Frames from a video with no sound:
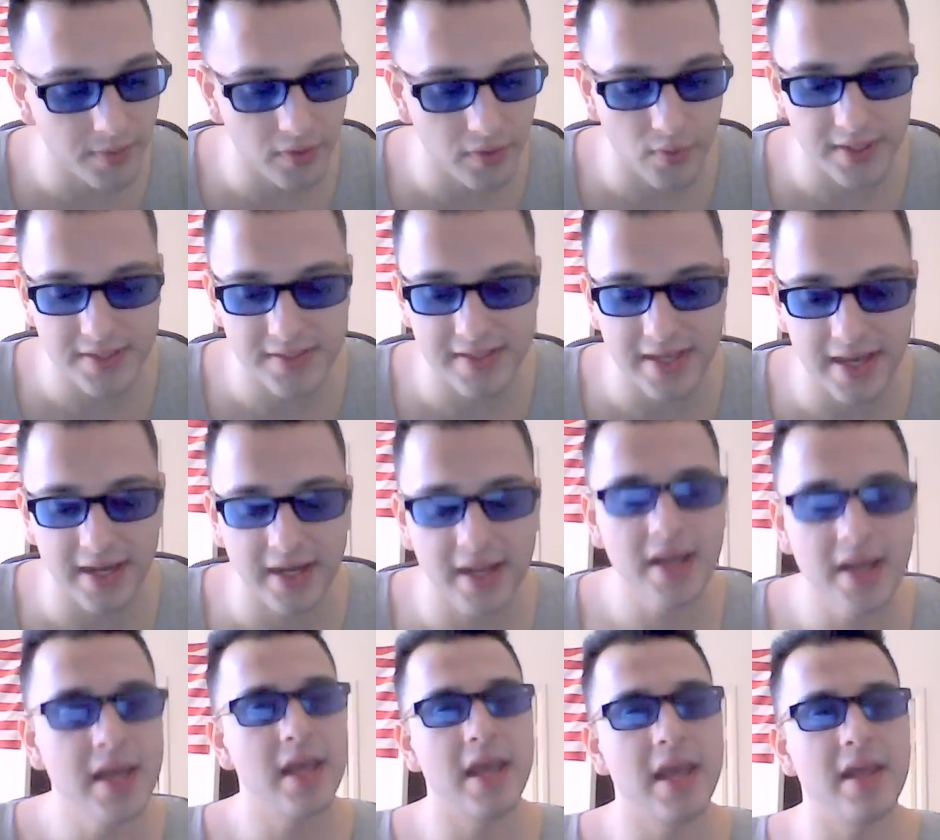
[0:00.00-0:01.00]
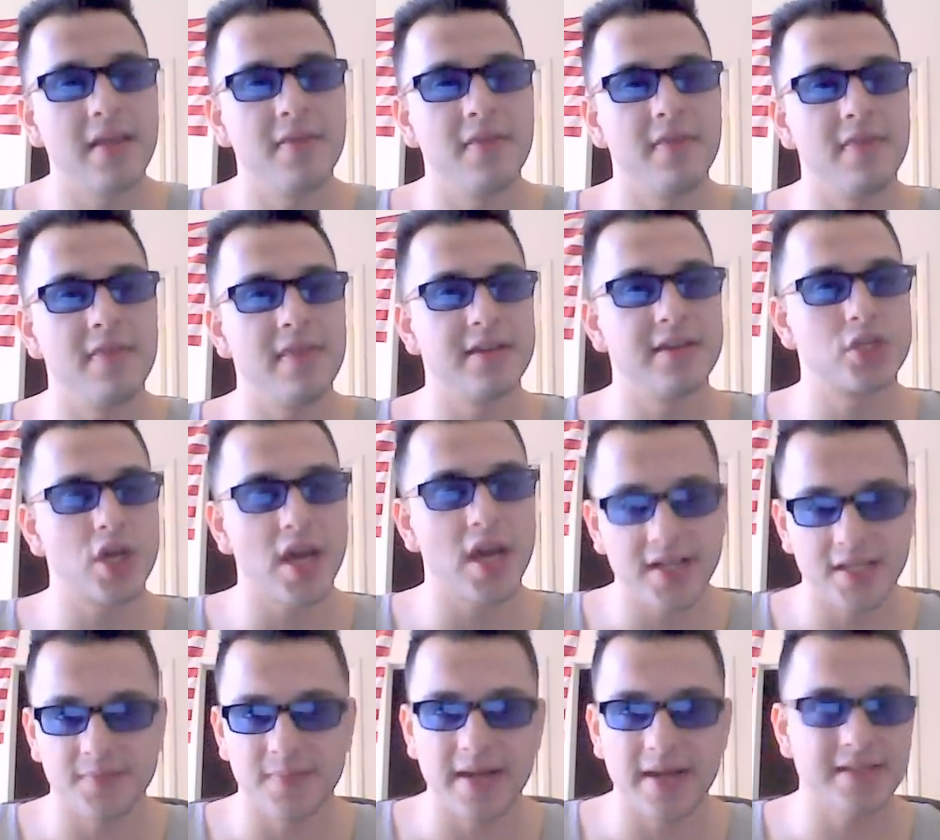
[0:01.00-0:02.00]
me once that in the
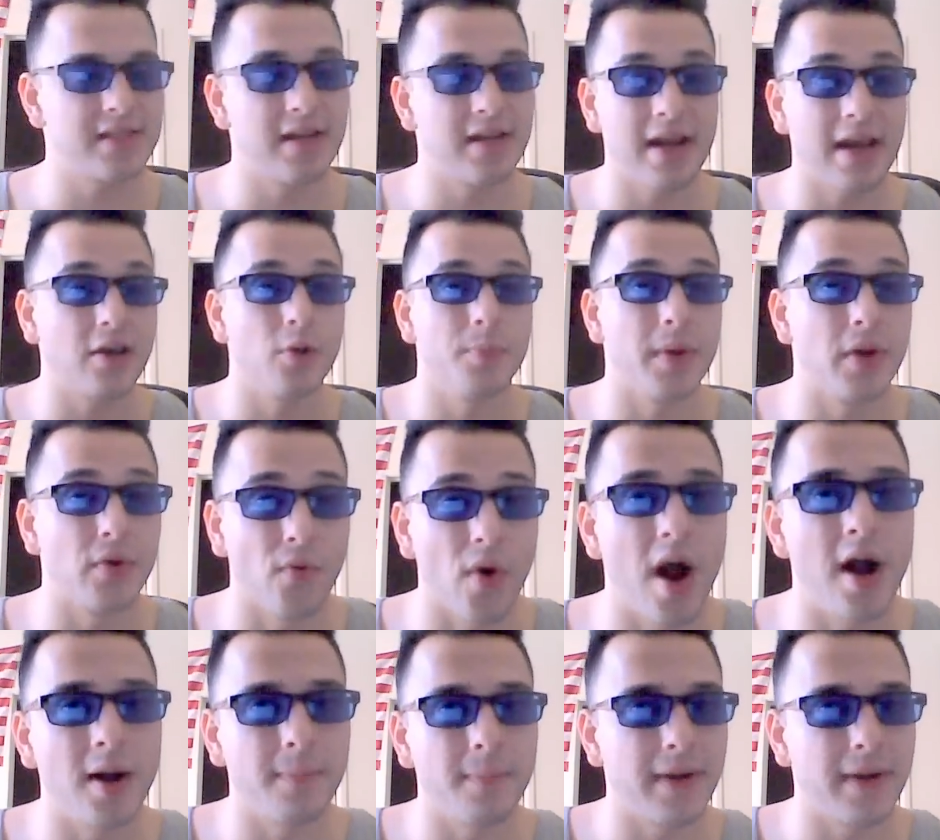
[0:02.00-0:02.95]
Chinese medicine, and I could be wrong,